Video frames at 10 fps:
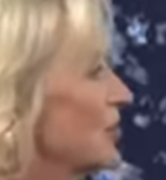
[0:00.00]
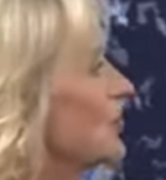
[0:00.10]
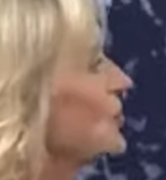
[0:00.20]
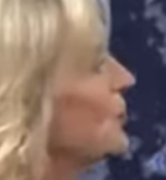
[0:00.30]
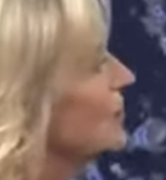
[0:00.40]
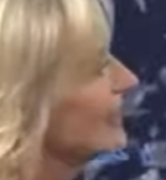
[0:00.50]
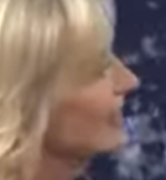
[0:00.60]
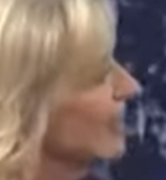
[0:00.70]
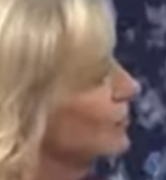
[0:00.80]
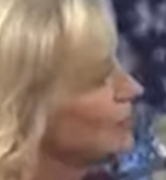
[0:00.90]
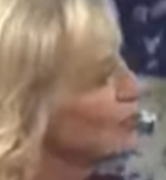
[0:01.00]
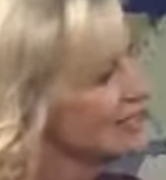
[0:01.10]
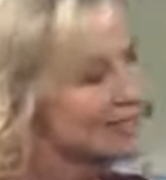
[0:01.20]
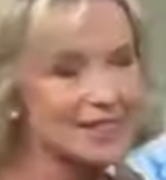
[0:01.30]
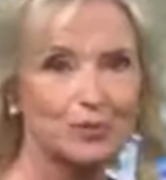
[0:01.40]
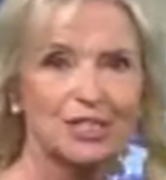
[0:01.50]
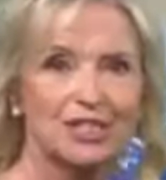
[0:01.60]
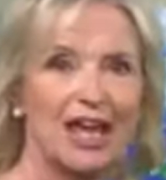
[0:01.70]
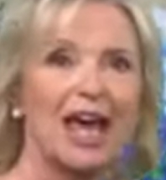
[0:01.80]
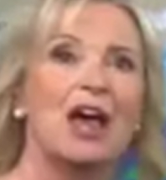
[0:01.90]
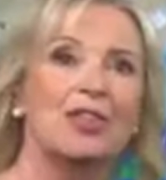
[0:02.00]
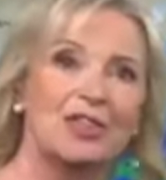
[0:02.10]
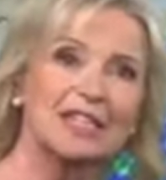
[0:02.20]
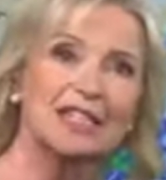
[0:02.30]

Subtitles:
scooting southwards and eastwards. This